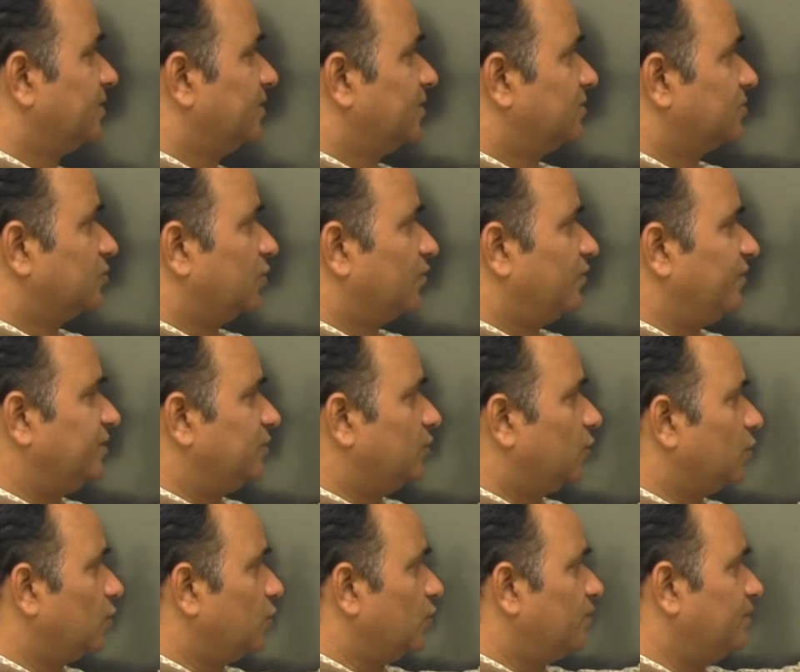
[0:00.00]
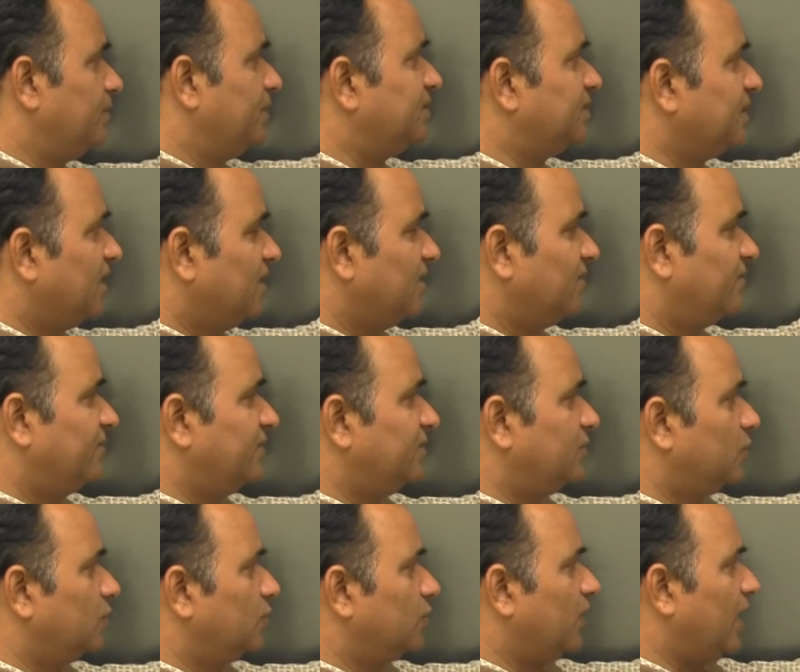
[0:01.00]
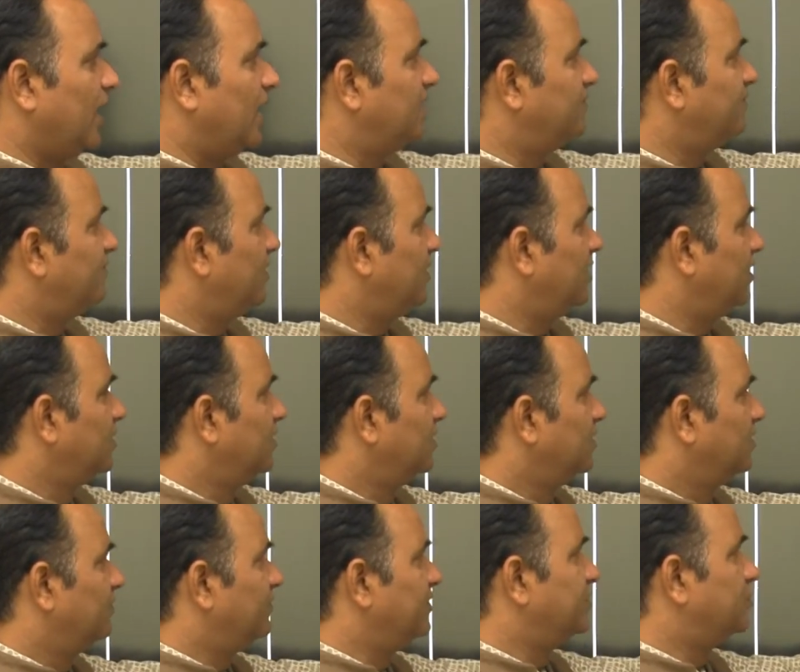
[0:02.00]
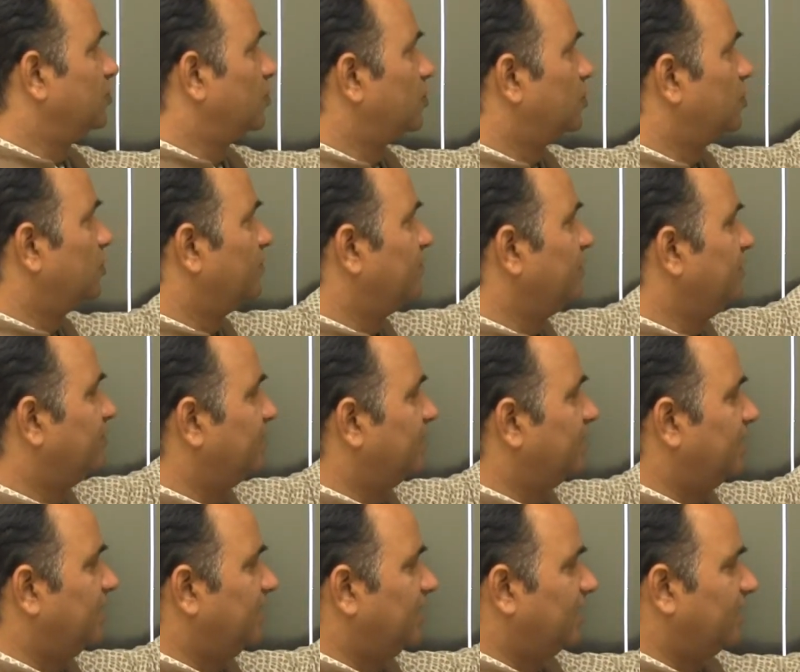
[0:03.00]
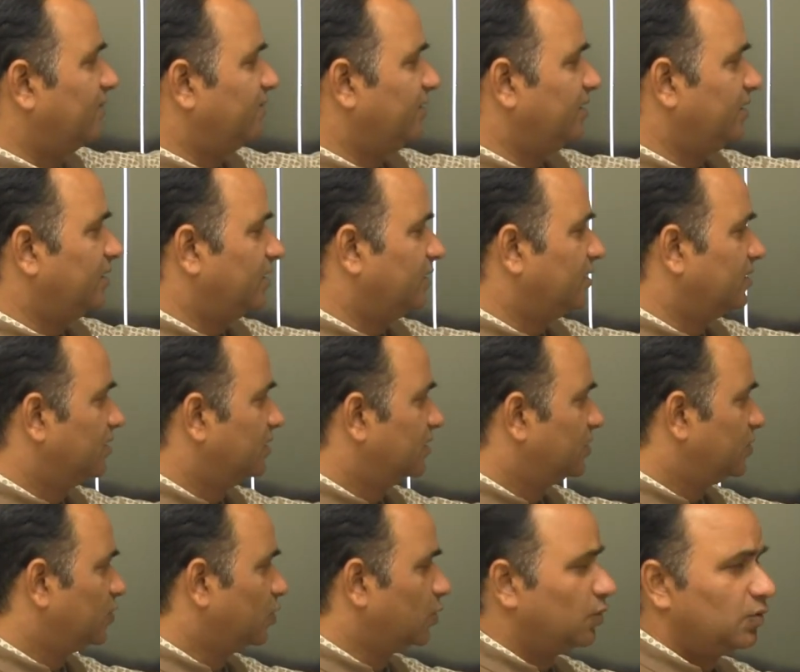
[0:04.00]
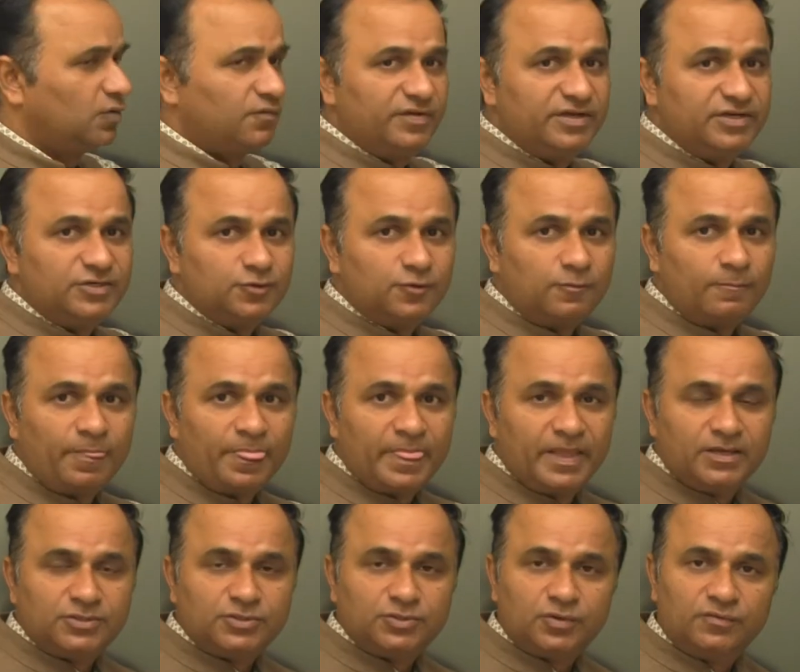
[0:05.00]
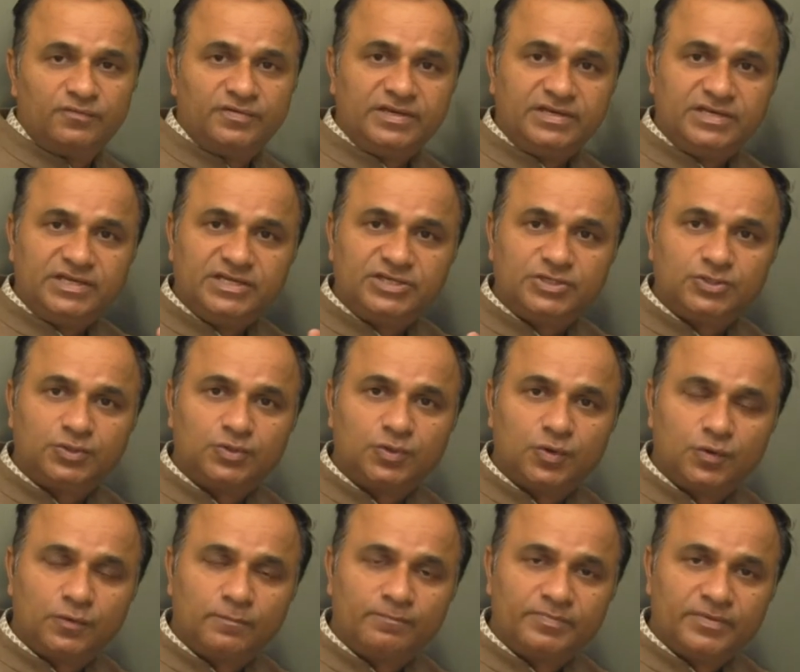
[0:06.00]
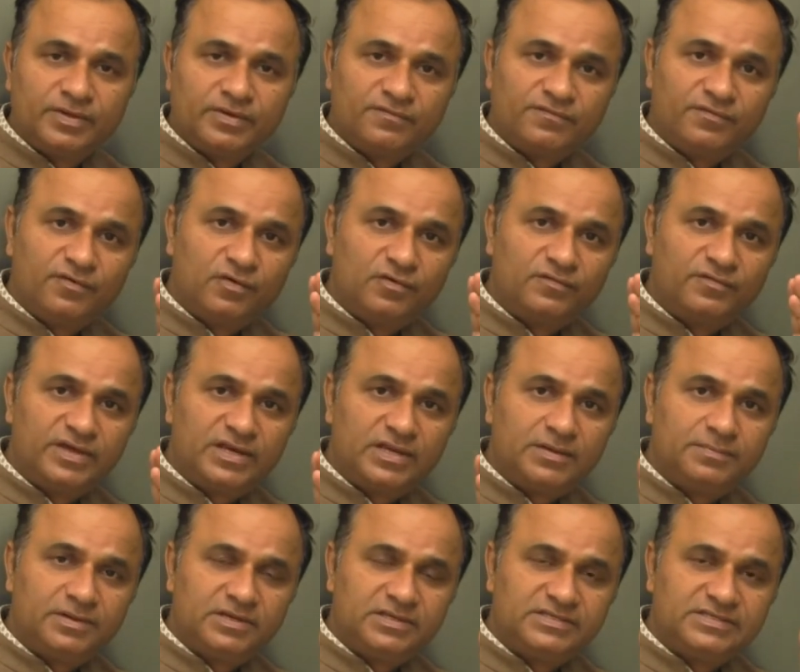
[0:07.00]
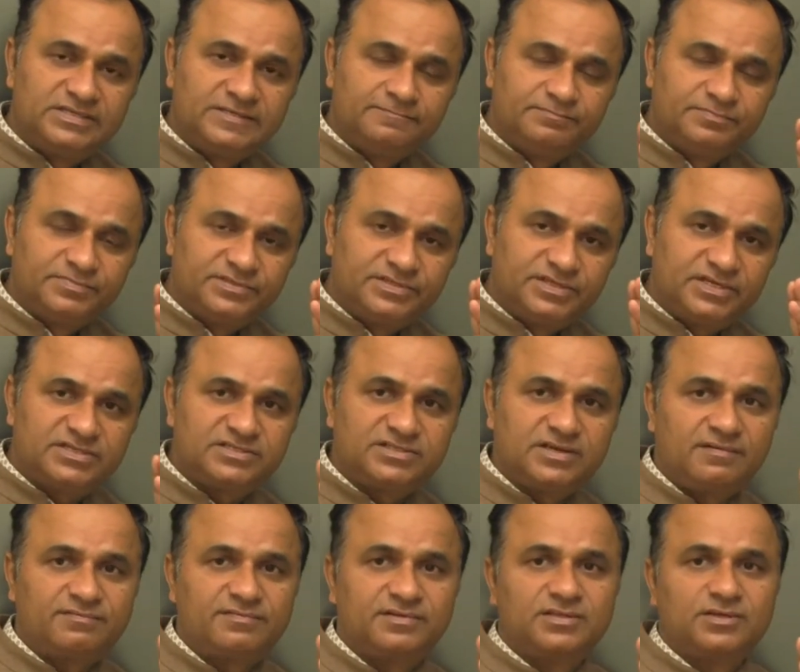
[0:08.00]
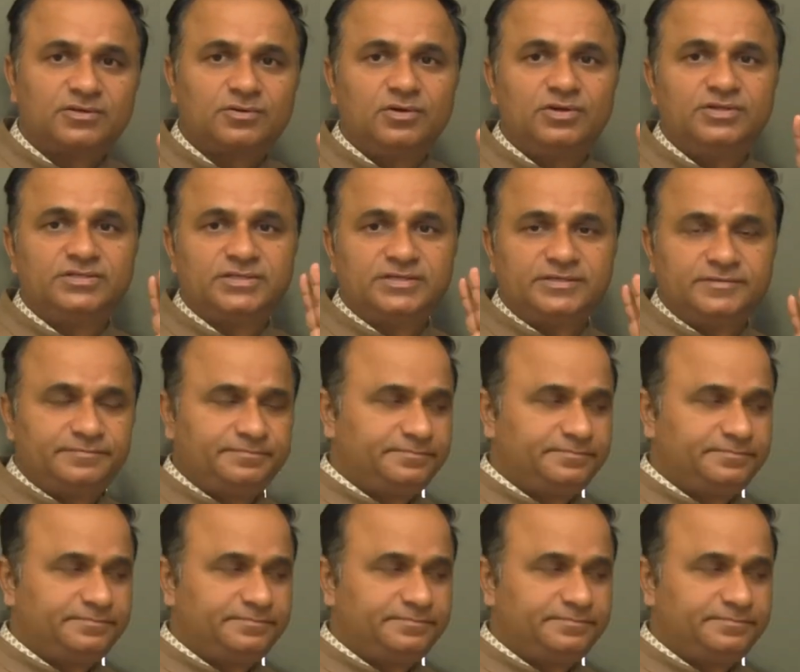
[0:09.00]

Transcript: So we don't know beta, we don't know alpha, we don't know v1, and we don't know v2. So we need to know four variables just after the collision.